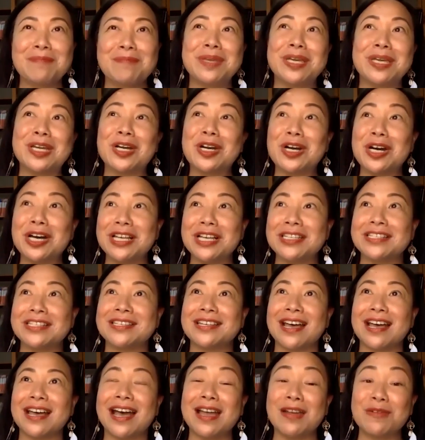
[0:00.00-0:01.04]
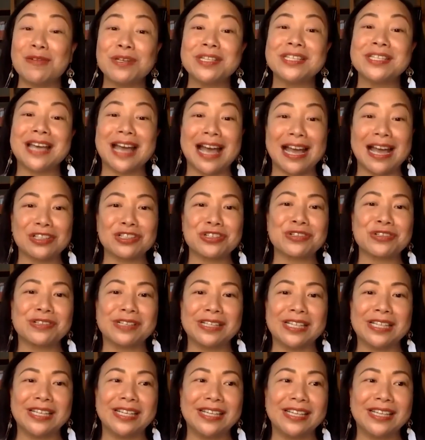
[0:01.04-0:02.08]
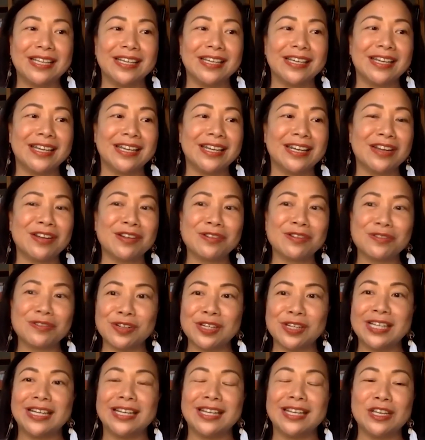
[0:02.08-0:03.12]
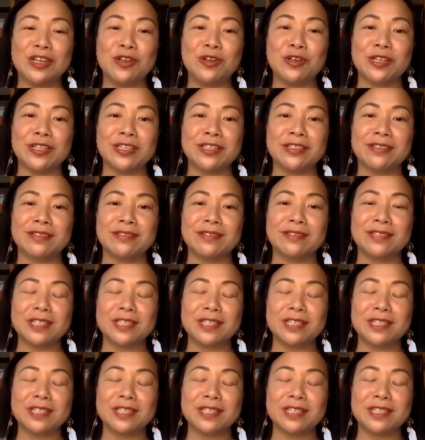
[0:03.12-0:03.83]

because I was actually in a really good